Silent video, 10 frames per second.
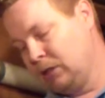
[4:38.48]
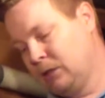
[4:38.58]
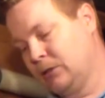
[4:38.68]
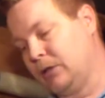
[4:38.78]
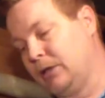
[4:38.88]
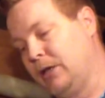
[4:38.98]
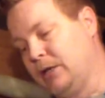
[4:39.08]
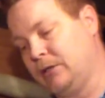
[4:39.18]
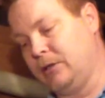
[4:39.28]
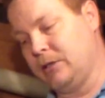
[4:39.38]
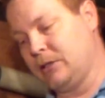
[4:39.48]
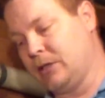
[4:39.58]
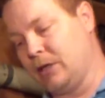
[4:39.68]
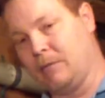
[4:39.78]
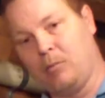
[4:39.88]
It's going to connect to this
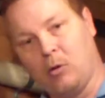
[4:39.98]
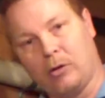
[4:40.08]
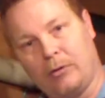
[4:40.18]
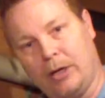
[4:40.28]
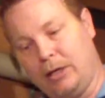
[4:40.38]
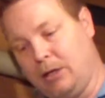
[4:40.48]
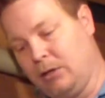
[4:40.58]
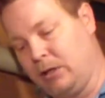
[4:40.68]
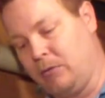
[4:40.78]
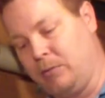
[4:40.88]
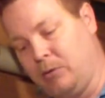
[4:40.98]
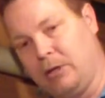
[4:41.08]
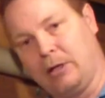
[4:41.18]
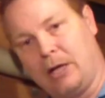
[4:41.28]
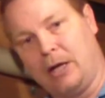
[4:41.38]
port right here that we put
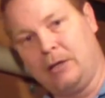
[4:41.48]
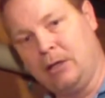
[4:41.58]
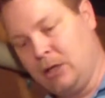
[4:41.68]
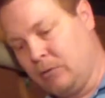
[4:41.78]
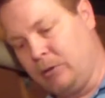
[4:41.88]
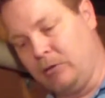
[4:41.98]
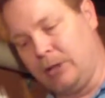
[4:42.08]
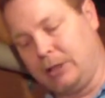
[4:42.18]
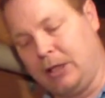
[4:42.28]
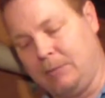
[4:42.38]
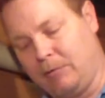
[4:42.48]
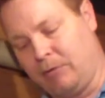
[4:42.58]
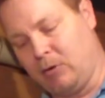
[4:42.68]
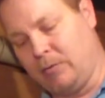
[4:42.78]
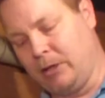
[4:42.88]
in line. We don't like to keep the
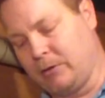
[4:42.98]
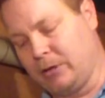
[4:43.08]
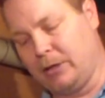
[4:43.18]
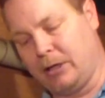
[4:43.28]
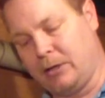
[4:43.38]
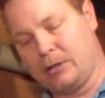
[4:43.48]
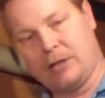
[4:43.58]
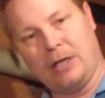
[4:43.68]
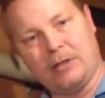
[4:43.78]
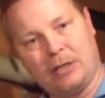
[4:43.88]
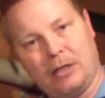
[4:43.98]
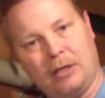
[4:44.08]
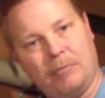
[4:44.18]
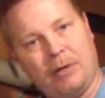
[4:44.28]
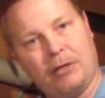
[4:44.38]
flow meter in there. It stays
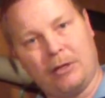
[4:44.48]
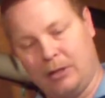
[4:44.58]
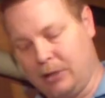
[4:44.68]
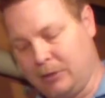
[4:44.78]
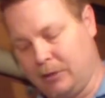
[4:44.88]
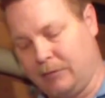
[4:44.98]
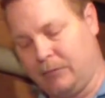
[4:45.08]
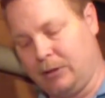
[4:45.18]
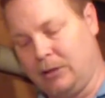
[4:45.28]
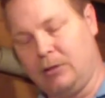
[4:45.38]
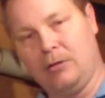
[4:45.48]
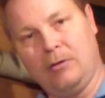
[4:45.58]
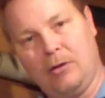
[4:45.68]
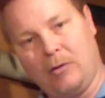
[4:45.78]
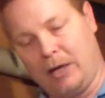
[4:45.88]
in better condition if we
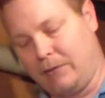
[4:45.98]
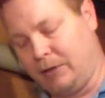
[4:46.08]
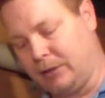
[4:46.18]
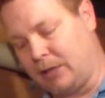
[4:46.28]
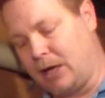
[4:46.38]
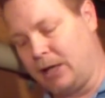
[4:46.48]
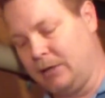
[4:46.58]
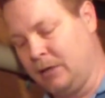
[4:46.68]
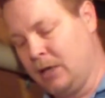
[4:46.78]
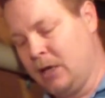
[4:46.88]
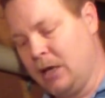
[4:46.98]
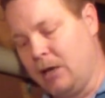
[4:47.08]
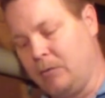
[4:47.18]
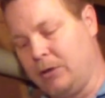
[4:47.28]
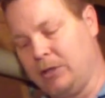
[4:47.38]
don't have it in line.
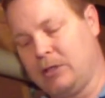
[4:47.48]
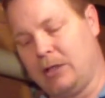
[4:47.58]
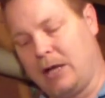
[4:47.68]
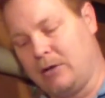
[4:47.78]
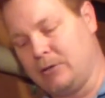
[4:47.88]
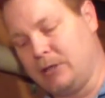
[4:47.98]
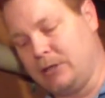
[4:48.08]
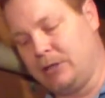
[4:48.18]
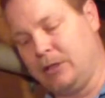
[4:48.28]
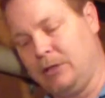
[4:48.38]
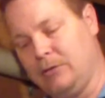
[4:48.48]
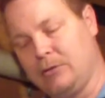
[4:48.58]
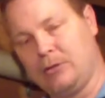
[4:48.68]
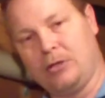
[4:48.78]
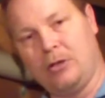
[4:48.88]
And what this allows is the
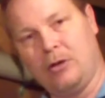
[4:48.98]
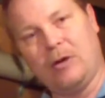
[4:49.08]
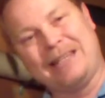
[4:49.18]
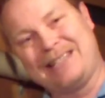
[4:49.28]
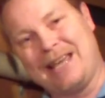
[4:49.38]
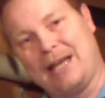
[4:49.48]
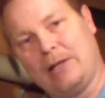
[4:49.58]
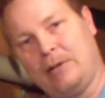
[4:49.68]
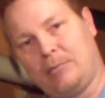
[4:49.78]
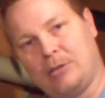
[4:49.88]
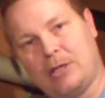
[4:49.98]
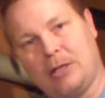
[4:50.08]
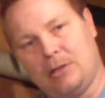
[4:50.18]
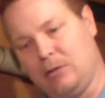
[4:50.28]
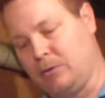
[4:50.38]
user to know exactly and
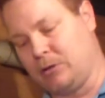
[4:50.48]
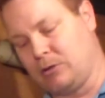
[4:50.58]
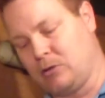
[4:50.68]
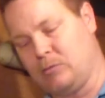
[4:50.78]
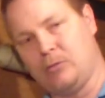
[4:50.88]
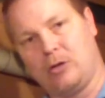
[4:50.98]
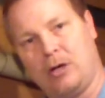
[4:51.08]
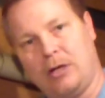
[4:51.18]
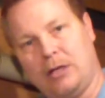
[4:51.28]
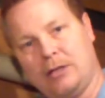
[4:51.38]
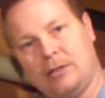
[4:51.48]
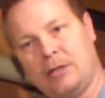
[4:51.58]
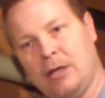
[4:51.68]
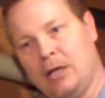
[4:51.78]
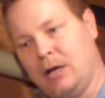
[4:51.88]
precisely what the soap draw
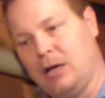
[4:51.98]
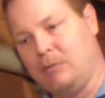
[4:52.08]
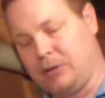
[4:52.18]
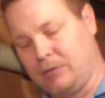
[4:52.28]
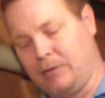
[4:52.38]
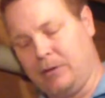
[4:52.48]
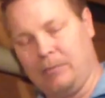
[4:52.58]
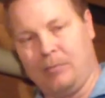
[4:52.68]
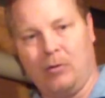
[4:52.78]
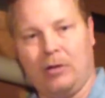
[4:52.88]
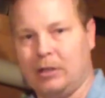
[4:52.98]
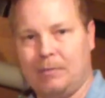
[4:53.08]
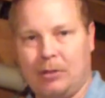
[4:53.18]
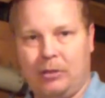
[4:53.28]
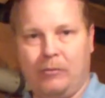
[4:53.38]
is, which is very important,
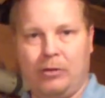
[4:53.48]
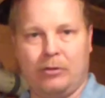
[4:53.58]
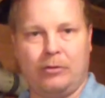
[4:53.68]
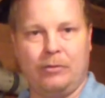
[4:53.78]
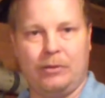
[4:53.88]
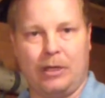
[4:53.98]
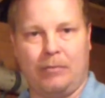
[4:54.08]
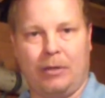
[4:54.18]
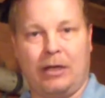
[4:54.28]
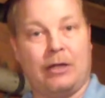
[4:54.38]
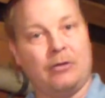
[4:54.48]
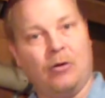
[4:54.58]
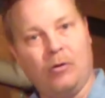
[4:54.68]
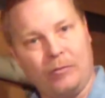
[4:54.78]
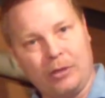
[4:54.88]
especially when you're 2-stepping, not to
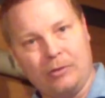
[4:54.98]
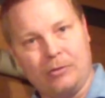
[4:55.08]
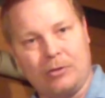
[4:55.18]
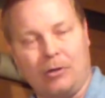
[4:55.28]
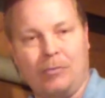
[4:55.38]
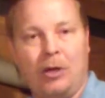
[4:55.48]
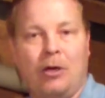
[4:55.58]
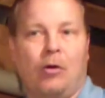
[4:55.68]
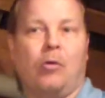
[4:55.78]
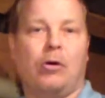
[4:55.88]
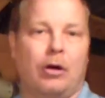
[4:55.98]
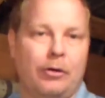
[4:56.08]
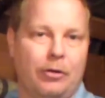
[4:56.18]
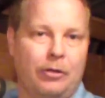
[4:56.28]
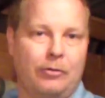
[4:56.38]
overuse soap or
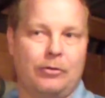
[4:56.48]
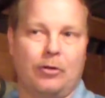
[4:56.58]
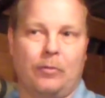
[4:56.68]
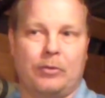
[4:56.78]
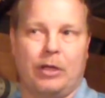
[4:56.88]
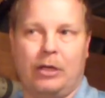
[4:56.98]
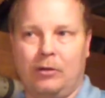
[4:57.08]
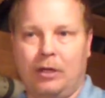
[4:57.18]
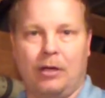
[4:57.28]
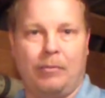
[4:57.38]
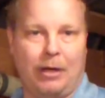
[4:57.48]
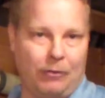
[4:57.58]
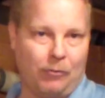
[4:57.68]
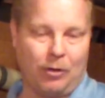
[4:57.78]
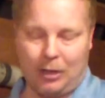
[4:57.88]
underuse soap so that you get a bad
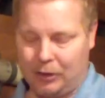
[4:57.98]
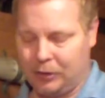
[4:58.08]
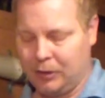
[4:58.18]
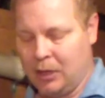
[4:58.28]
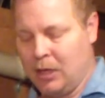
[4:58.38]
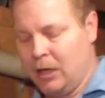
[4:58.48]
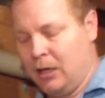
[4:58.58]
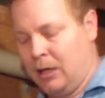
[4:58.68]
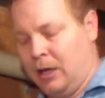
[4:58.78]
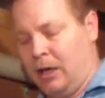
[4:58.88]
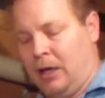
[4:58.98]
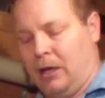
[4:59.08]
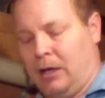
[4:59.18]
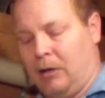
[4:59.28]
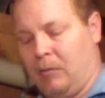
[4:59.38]
wash.
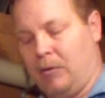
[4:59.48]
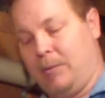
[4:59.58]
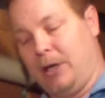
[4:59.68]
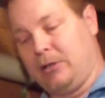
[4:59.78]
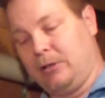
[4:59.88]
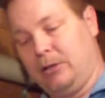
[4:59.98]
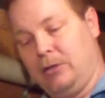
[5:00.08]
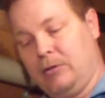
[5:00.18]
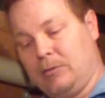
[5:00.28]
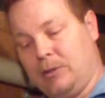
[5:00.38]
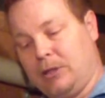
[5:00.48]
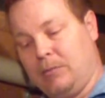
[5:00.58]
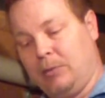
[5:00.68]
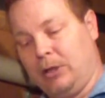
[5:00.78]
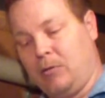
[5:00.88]
And what we basically do is we
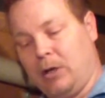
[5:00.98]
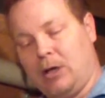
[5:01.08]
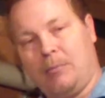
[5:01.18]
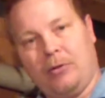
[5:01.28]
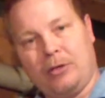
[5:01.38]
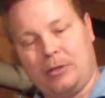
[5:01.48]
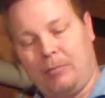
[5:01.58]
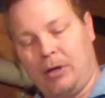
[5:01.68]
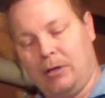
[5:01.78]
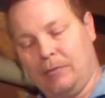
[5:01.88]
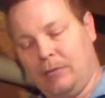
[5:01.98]
simply quick couple this apart.